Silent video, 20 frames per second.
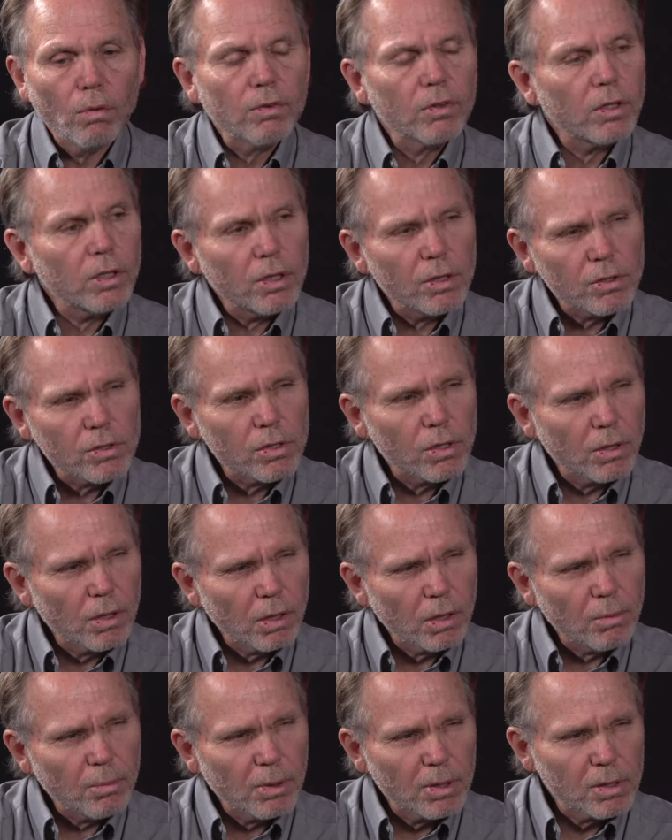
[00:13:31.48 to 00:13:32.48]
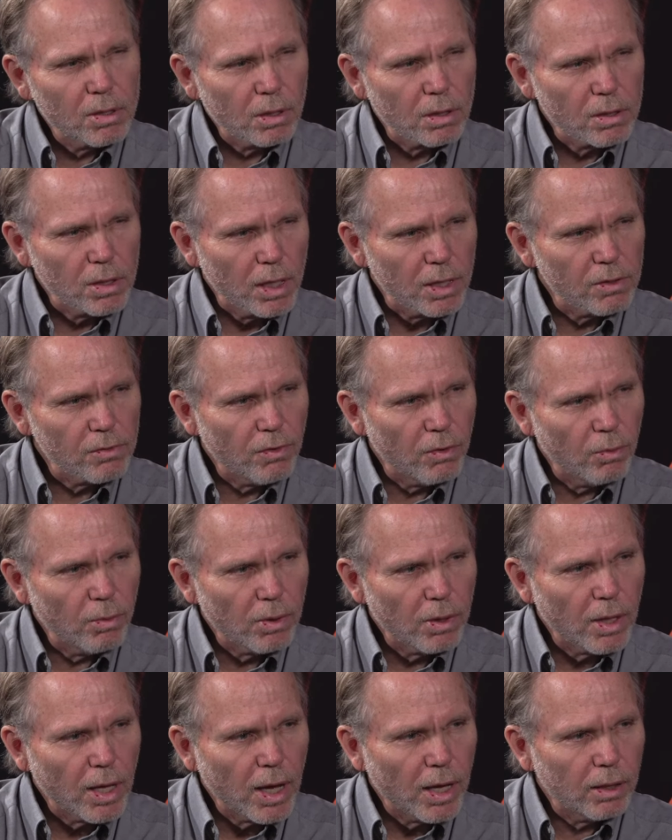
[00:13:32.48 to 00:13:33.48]
over the years? Do you think you've been successful
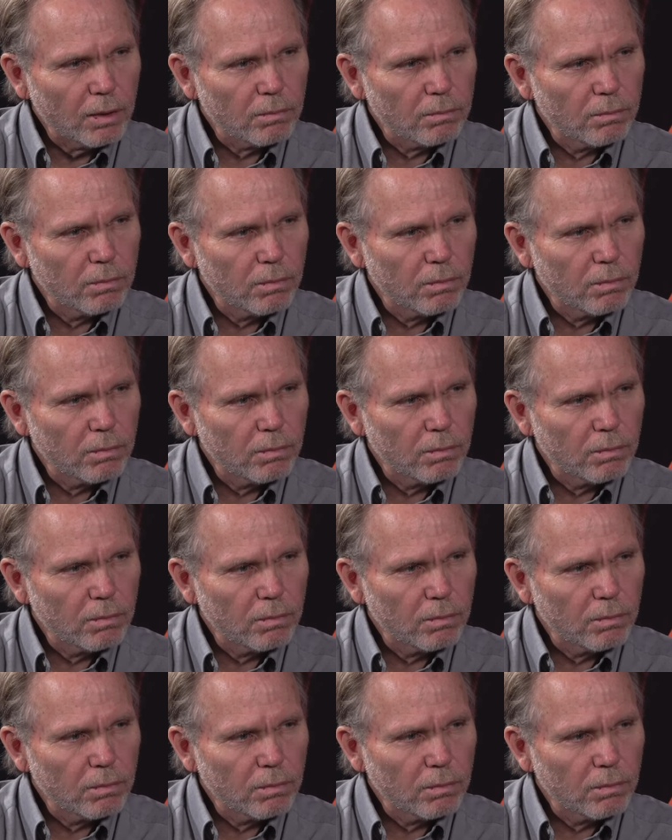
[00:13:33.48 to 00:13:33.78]
with that?